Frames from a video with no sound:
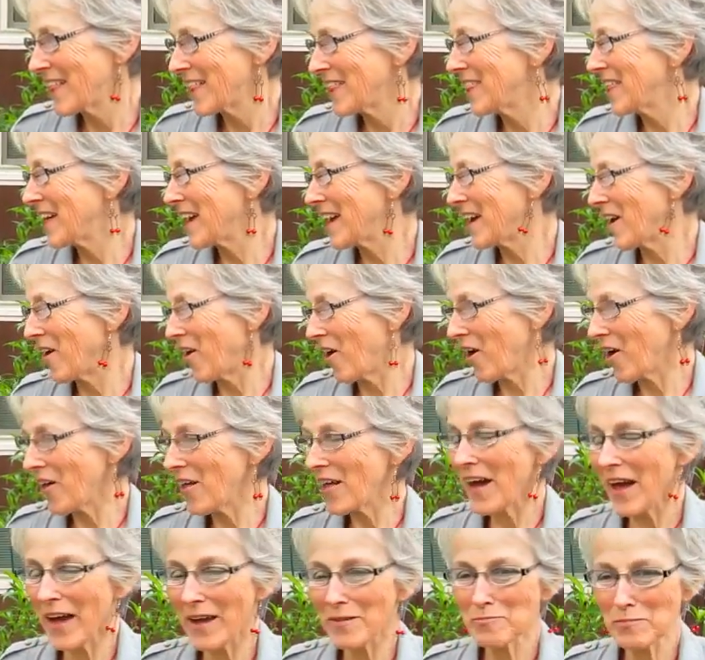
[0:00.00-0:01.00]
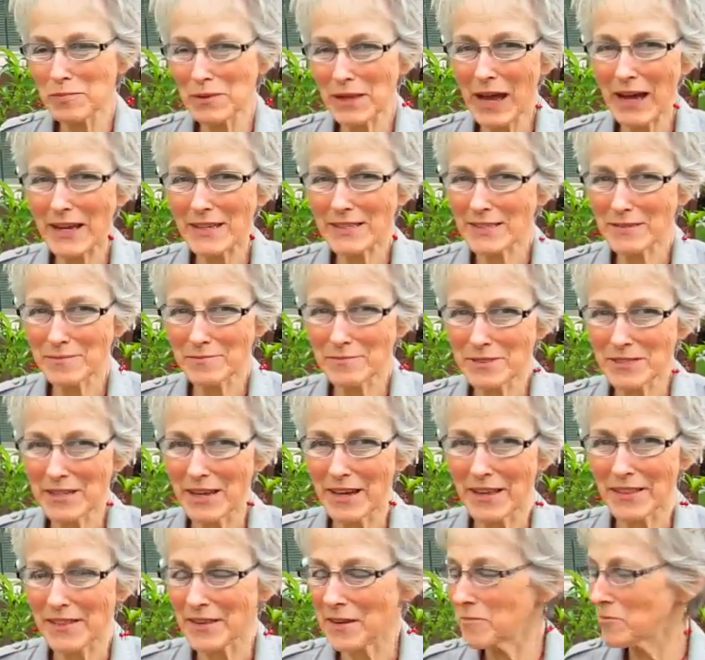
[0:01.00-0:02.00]
They all had blossoms
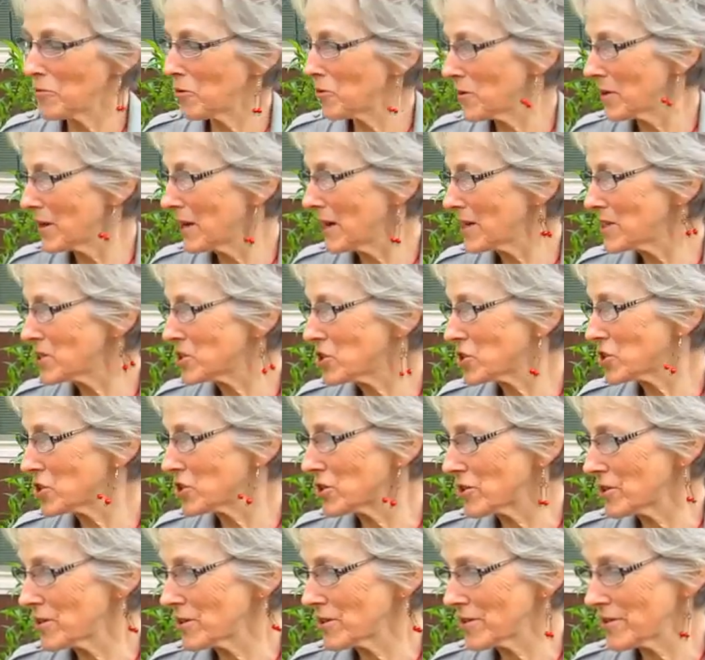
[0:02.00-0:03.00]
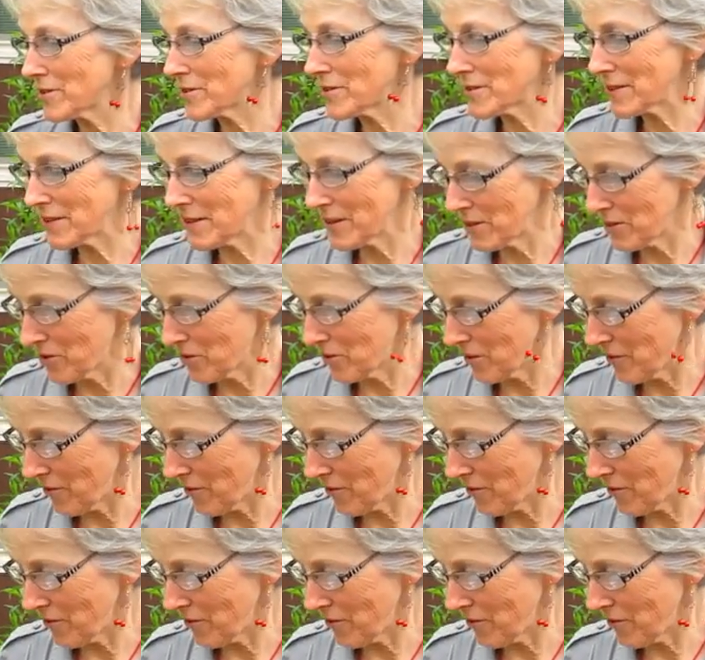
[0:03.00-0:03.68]
on them. We're not sure, you know,